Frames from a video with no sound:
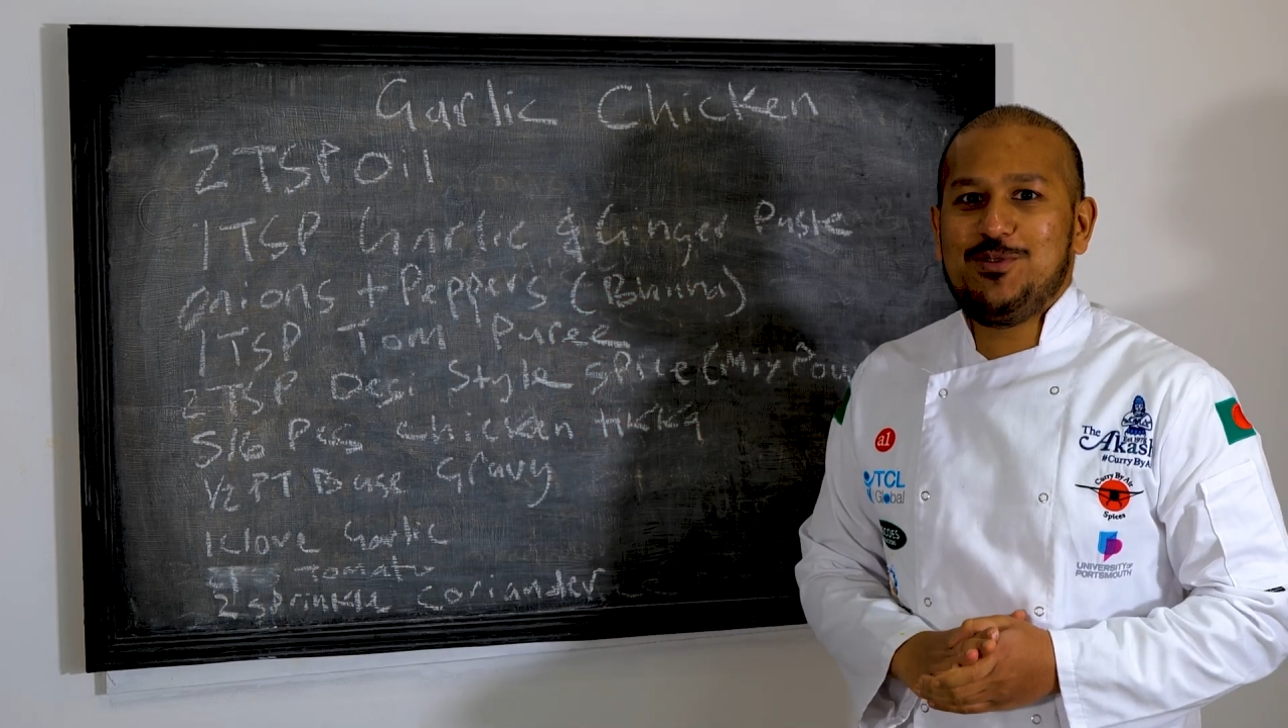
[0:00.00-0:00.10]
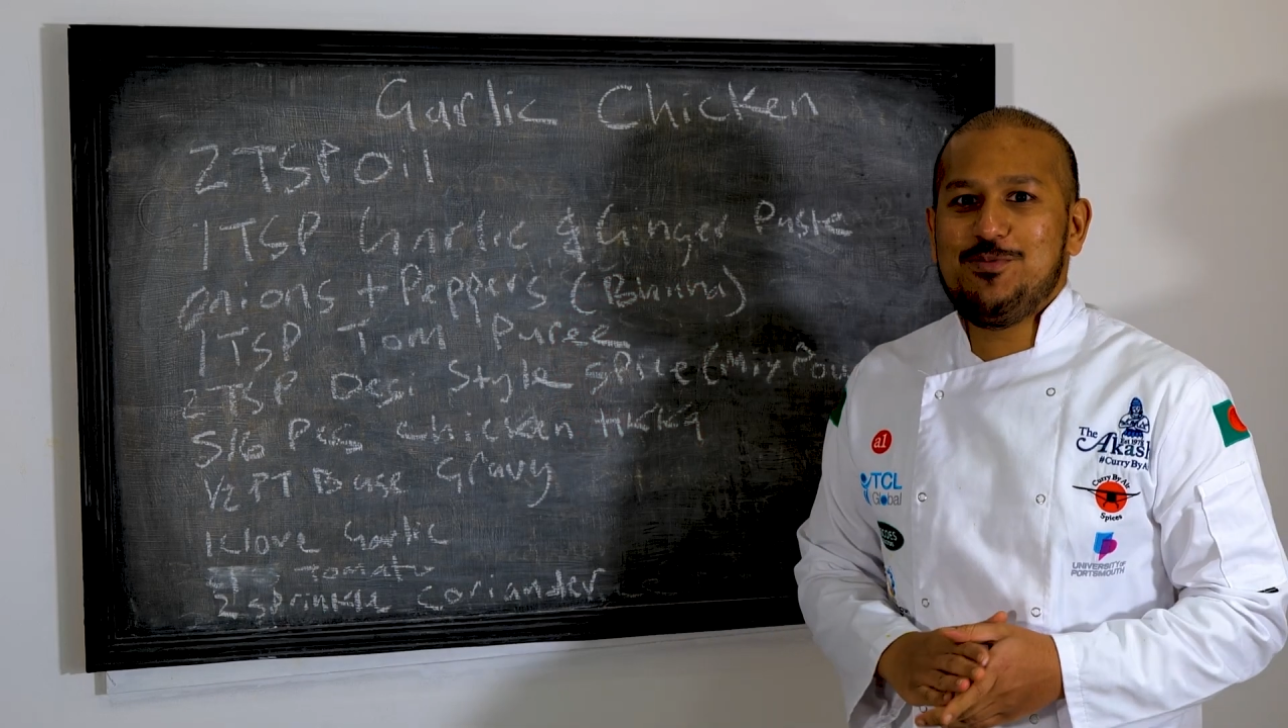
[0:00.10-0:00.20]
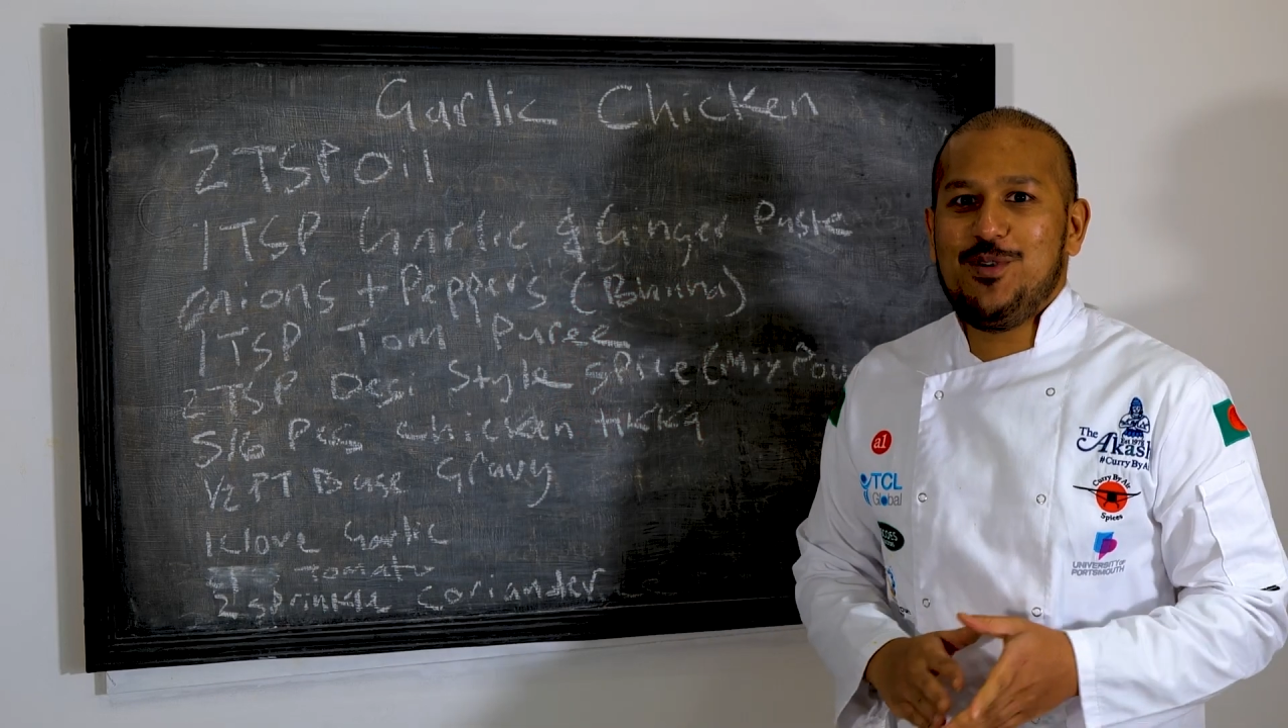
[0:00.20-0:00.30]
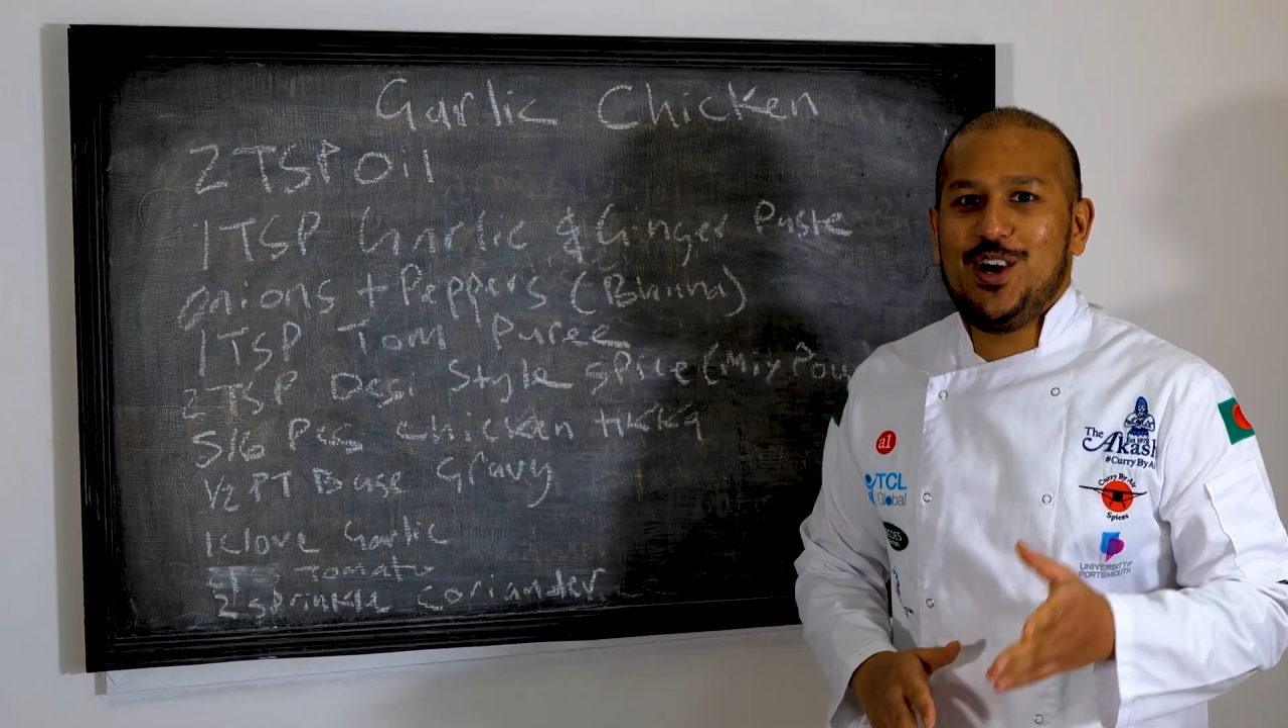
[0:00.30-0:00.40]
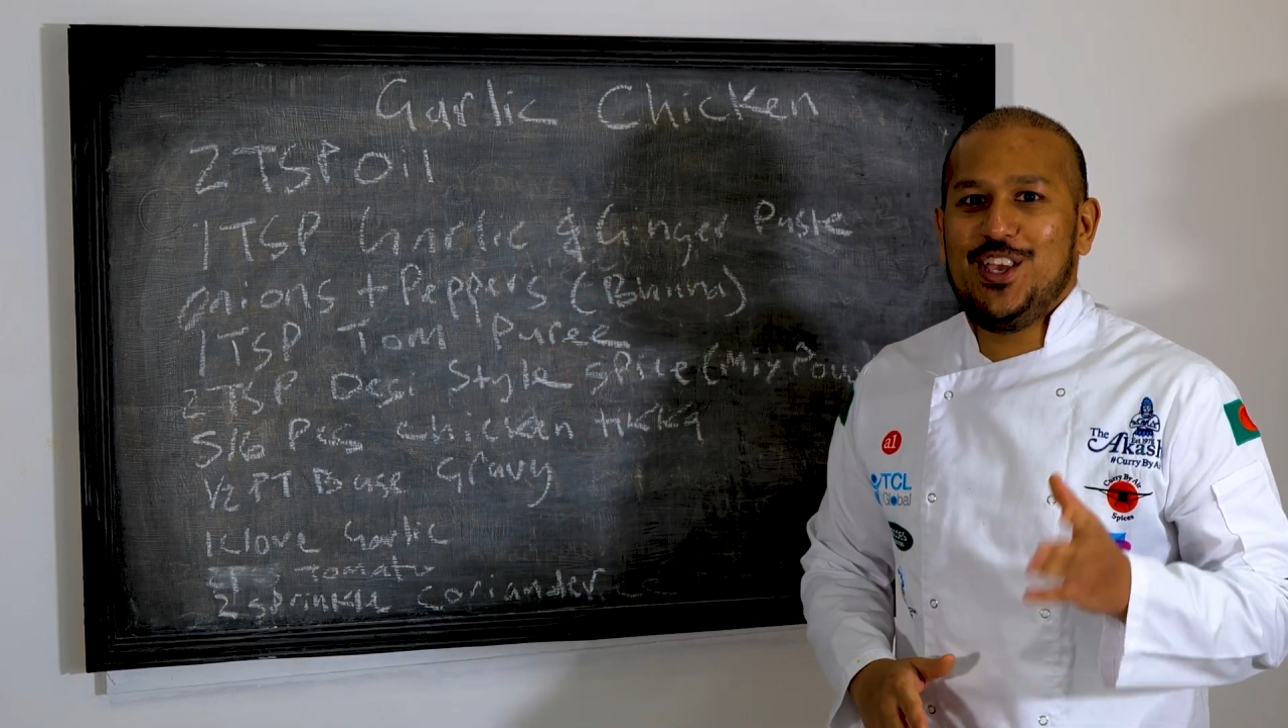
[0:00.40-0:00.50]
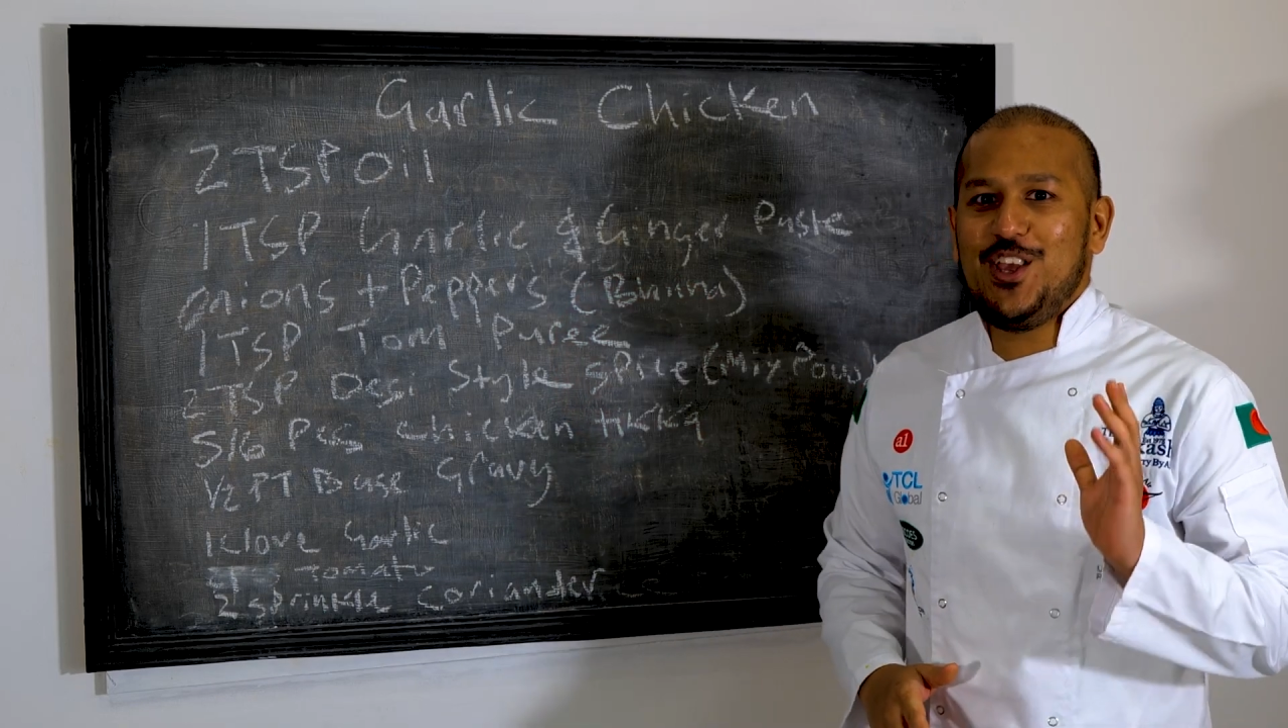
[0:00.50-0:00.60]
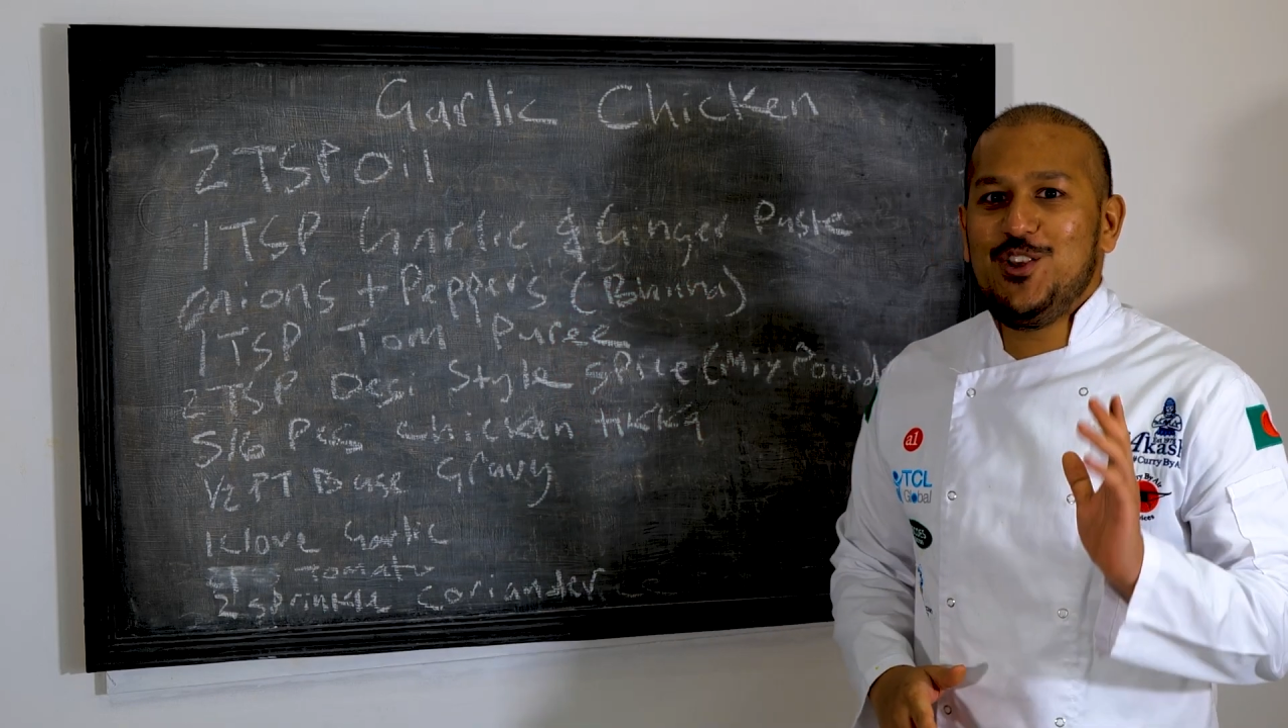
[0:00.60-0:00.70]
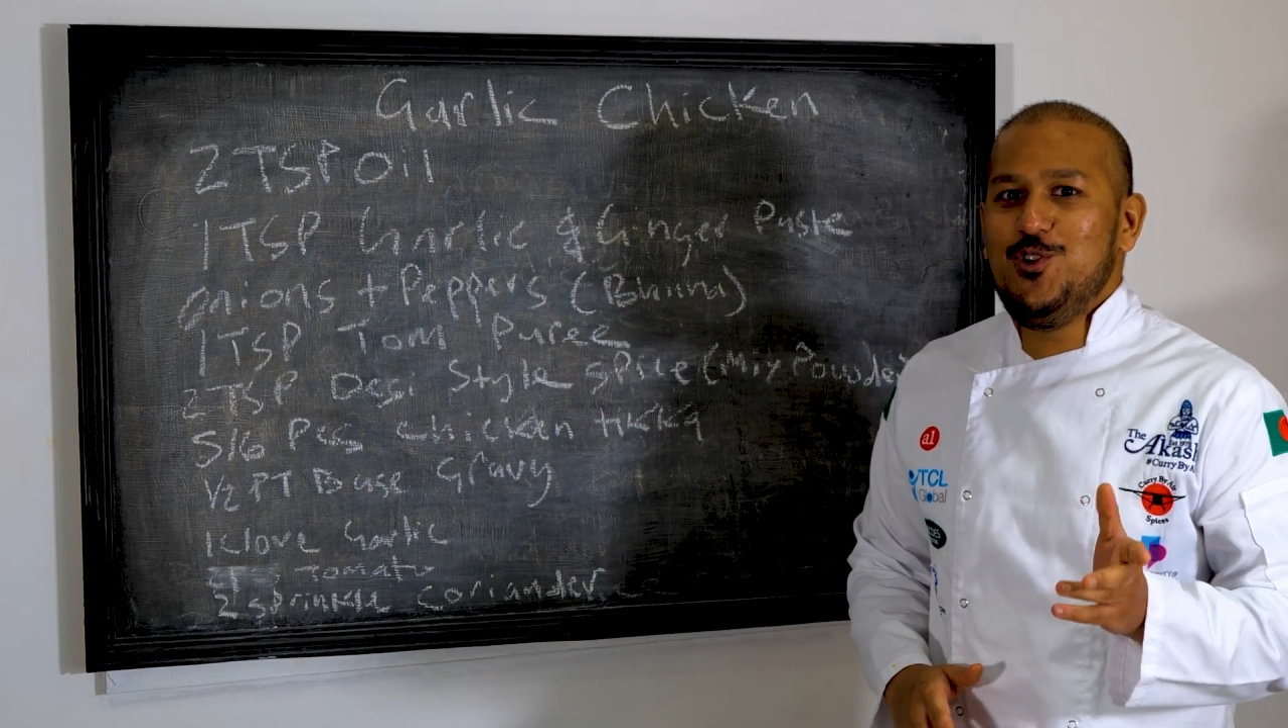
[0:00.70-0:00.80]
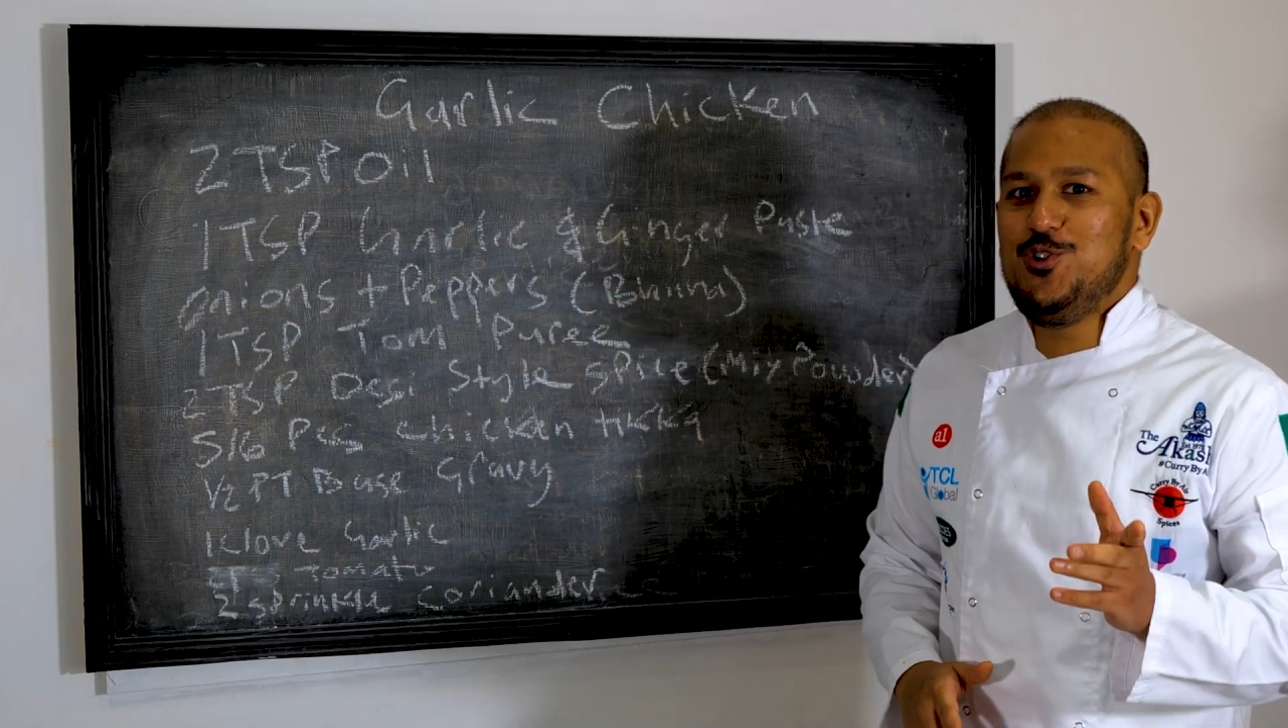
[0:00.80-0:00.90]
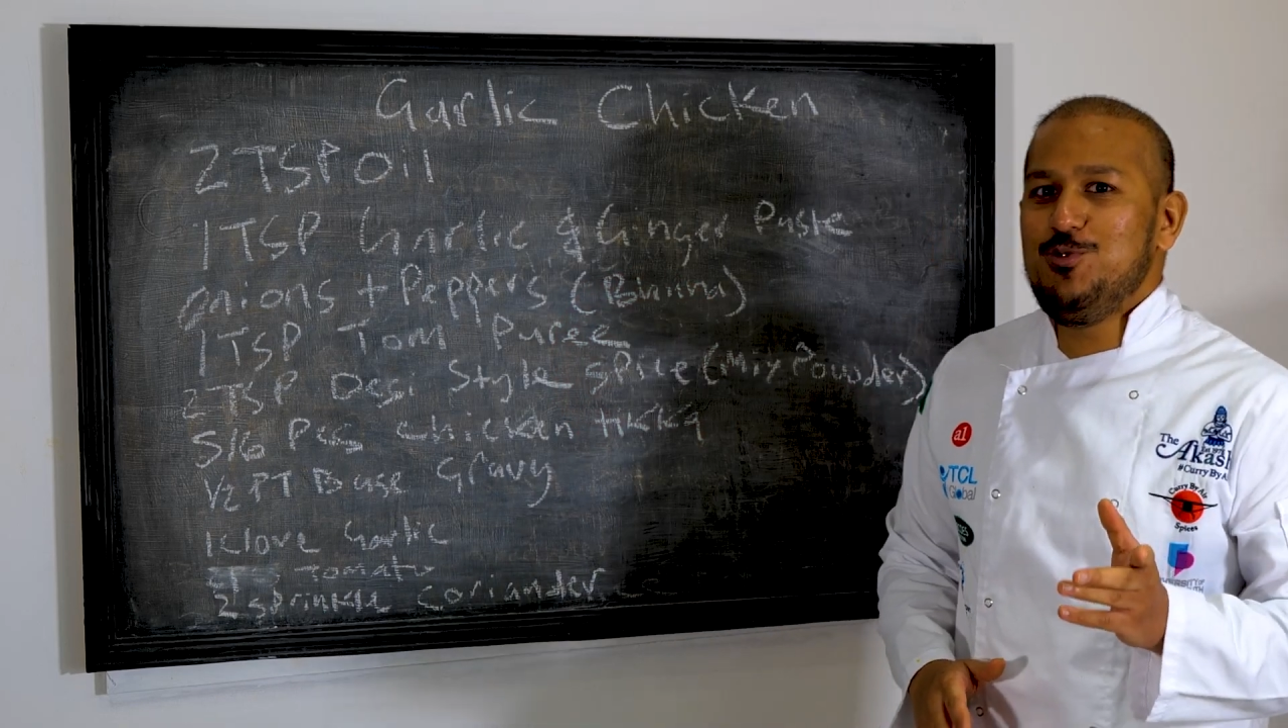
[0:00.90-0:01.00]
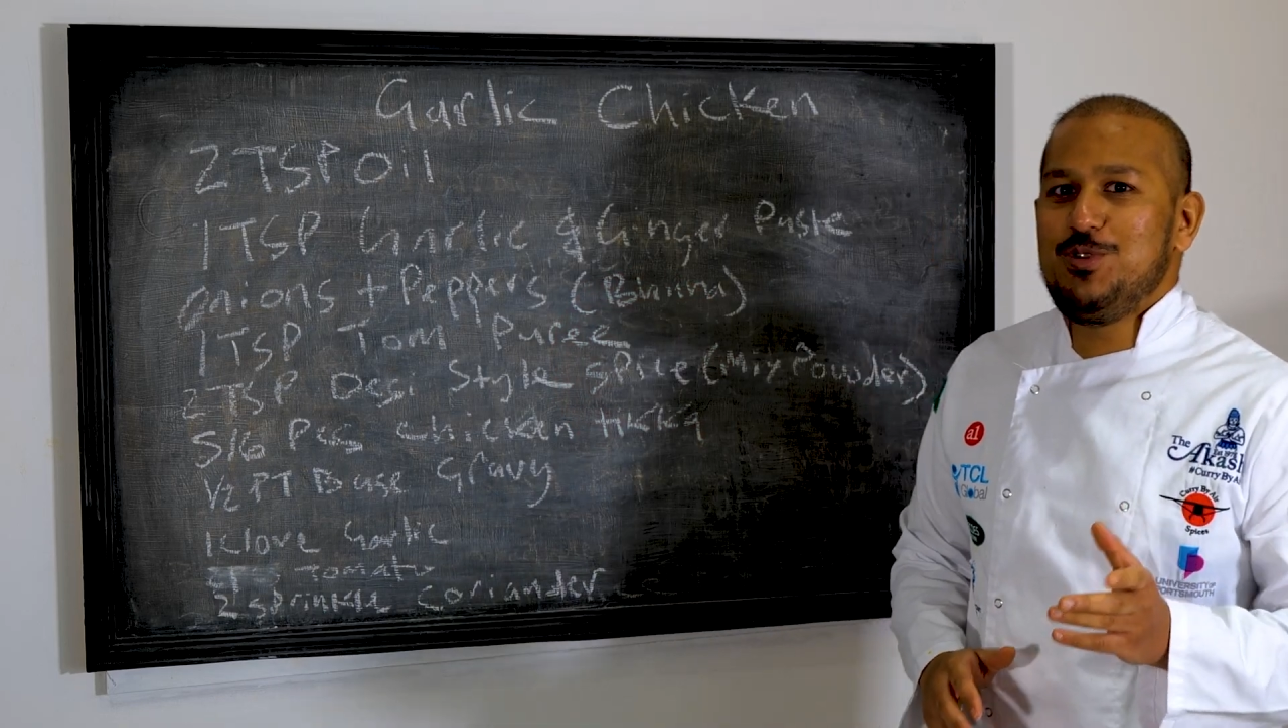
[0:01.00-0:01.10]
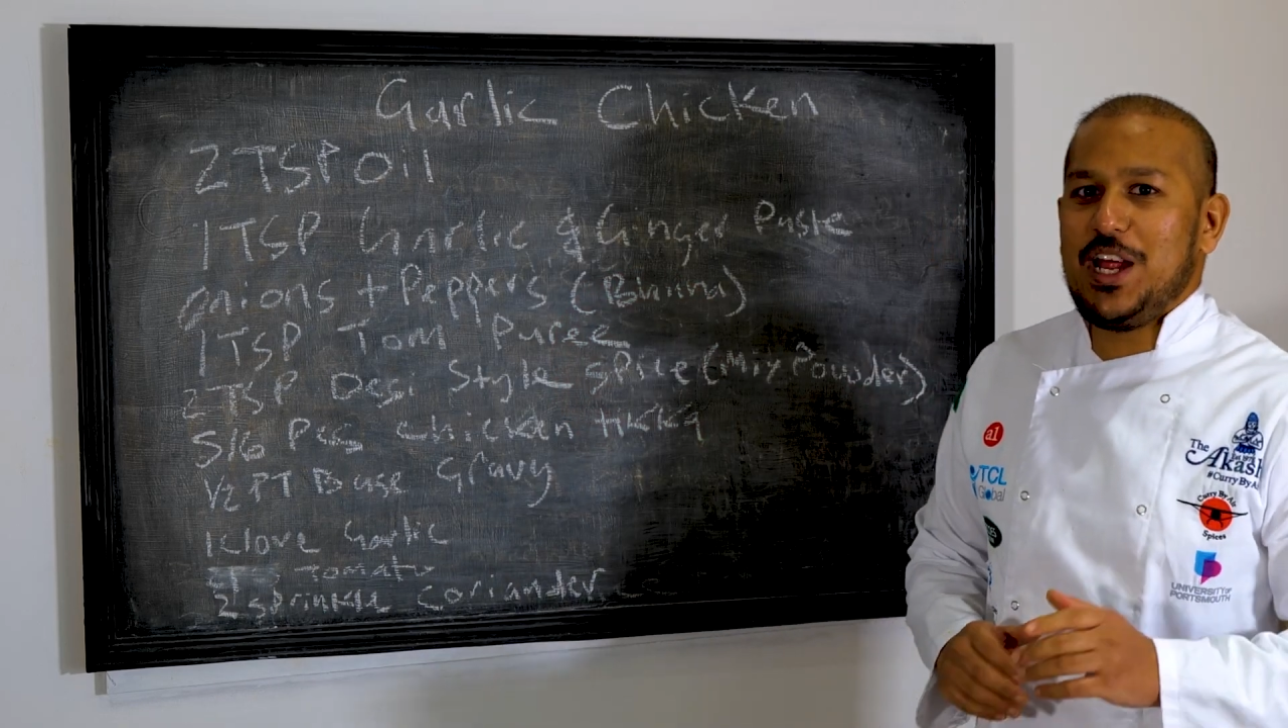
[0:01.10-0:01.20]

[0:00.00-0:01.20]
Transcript: to my YouTube